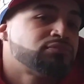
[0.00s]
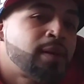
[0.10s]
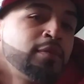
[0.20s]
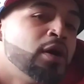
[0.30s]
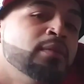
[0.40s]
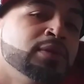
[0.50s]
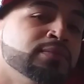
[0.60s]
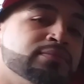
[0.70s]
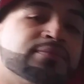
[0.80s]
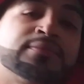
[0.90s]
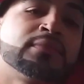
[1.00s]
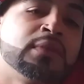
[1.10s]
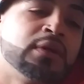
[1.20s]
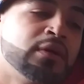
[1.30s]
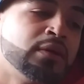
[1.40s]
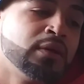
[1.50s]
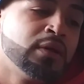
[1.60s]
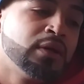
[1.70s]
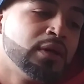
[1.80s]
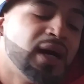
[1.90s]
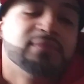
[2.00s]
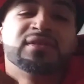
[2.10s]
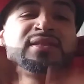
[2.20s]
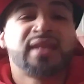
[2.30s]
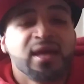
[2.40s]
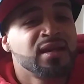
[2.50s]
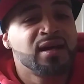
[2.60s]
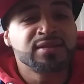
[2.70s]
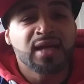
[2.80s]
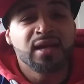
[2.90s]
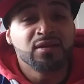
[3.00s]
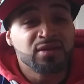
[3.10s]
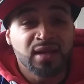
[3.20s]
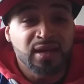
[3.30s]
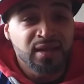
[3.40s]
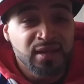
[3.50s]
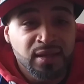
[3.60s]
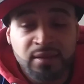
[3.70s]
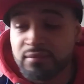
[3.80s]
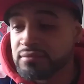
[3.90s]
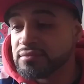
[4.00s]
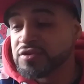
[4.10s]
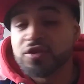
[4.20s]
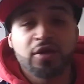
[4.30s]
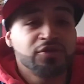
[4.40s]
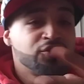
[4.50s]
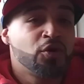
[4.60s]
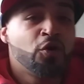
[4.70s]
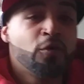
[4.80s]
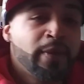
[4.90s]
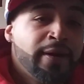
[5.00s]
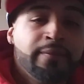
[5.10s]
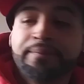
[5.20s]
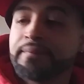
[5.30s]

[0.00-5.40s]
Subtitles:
I'm coming. I'm just standing outside looking like an idiot, talking to an old man.